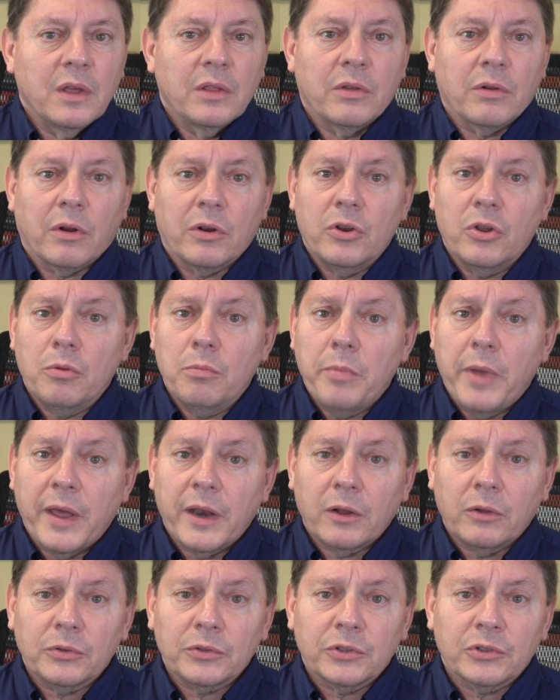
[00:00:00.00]
There are no
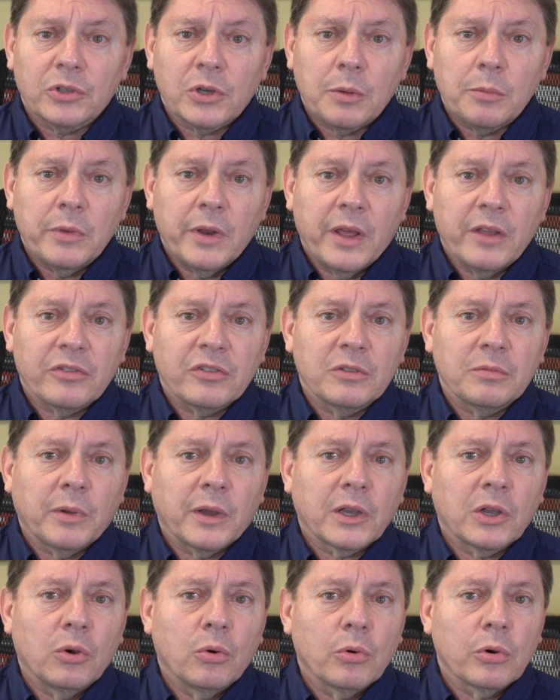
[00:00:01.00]
medical determinations
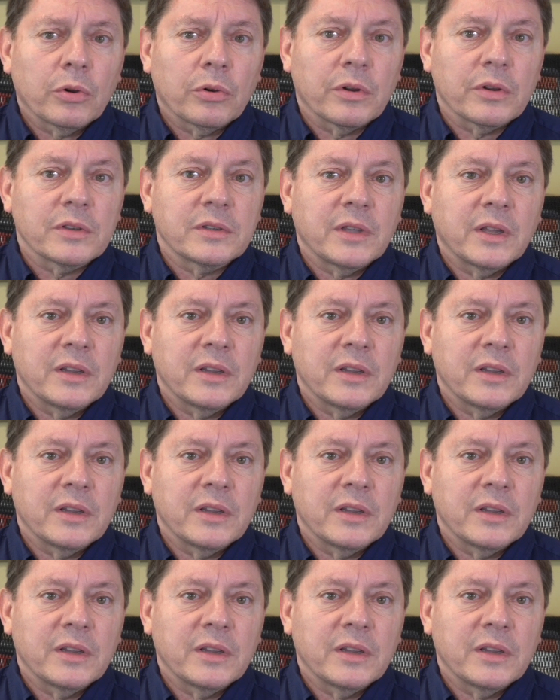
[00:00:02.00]
by coroners